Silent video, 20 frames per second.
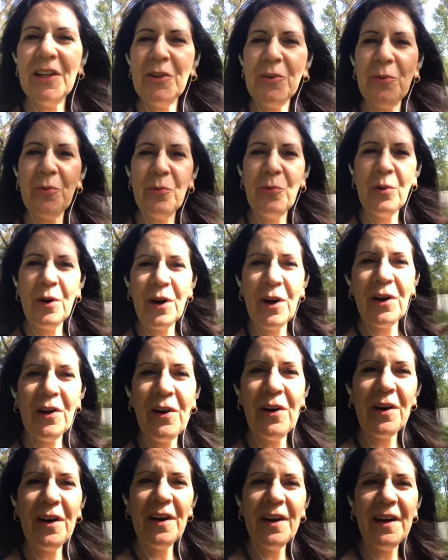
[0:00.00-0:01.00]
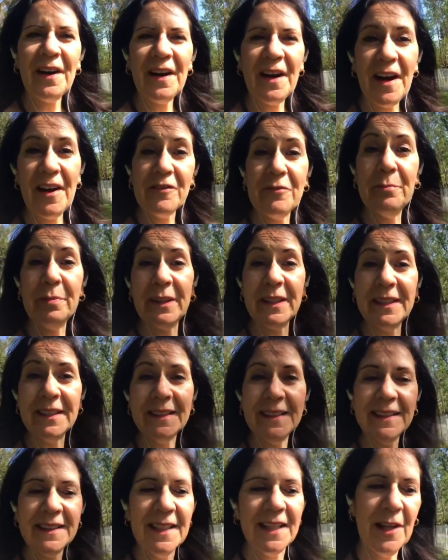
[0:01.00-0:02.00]
you where I've
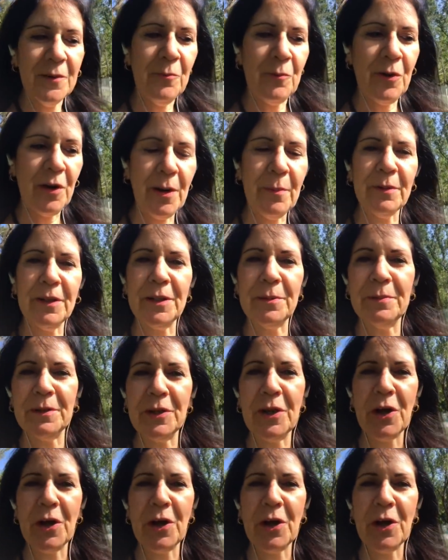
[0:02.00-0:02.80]
been and where I'm going to be